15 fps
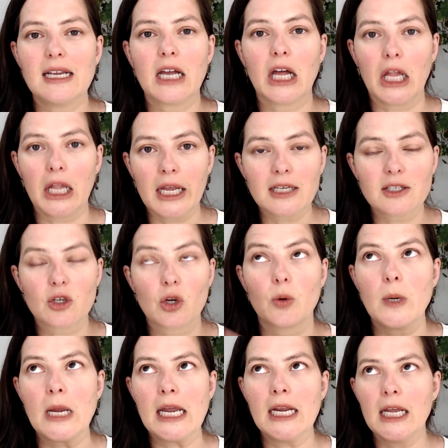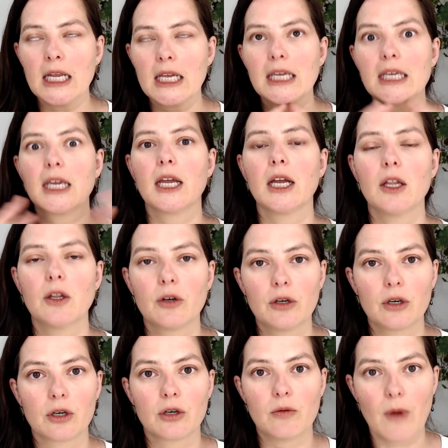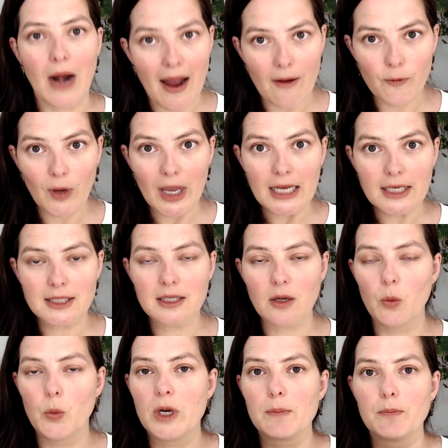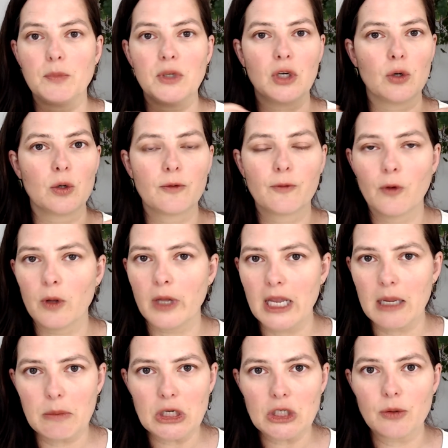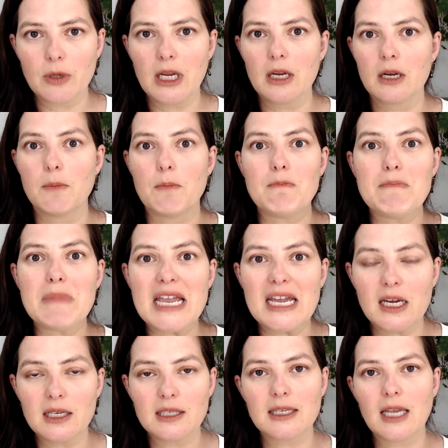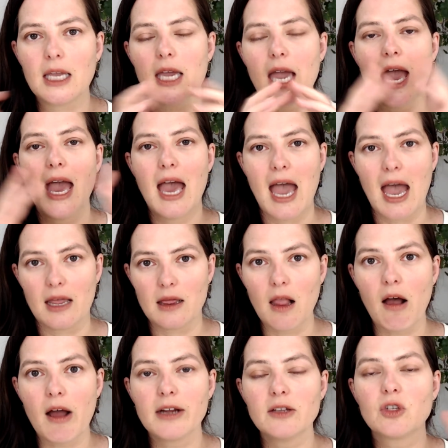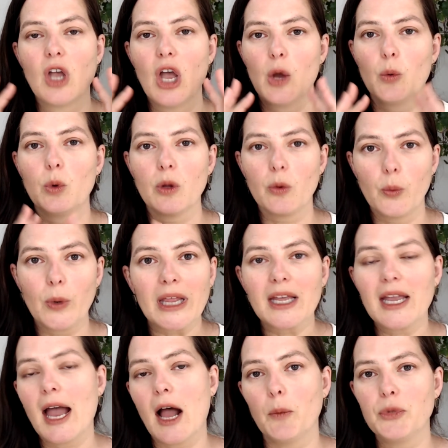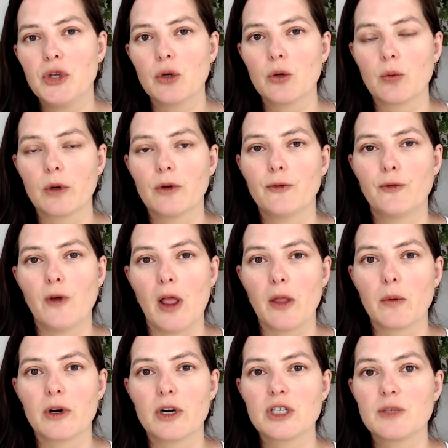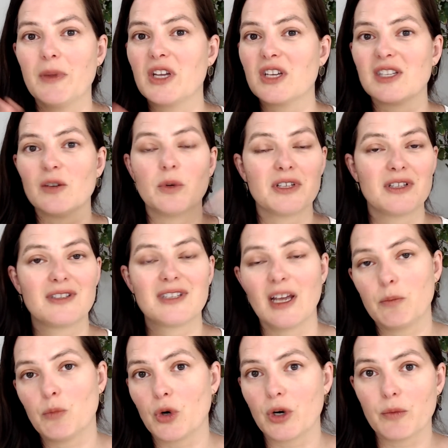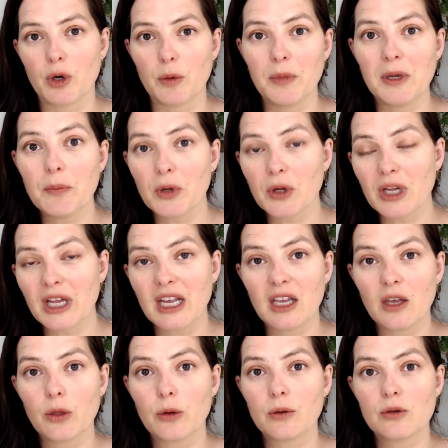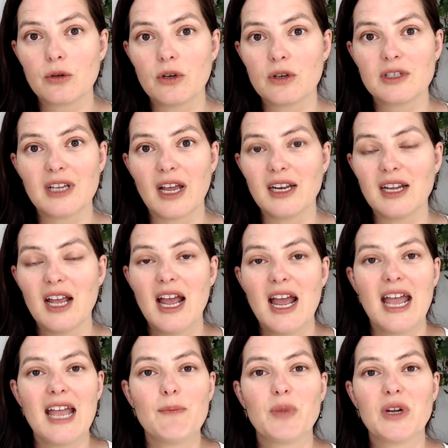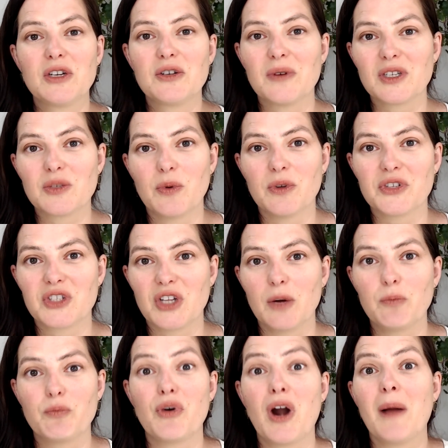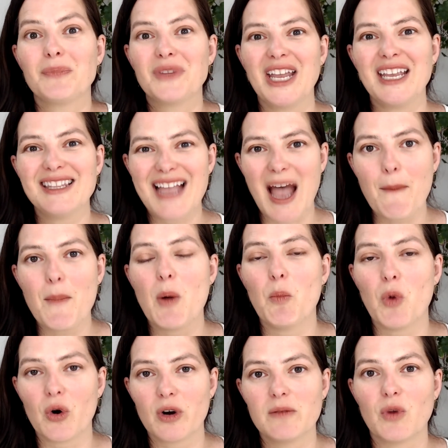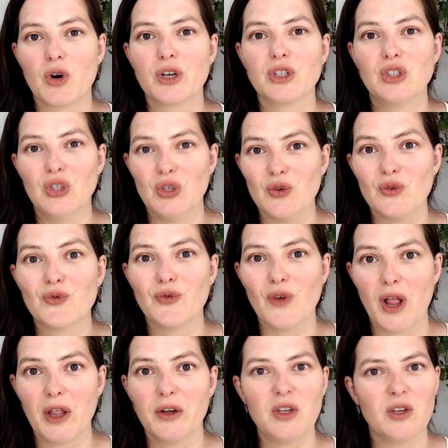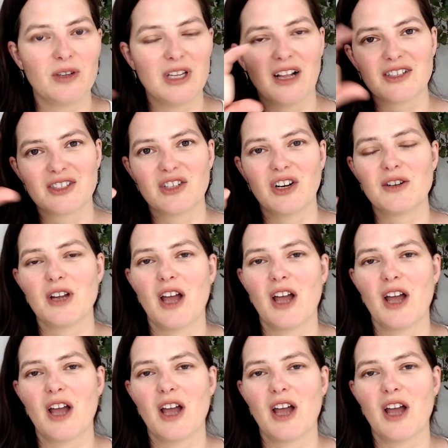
clicks, creating killer graphics with beautiful imagery and amazing headlines will really help you grow followers because it will incite more and more people clicking through to your site, and Pinterest will start prompting them more and more to follow you. They'll start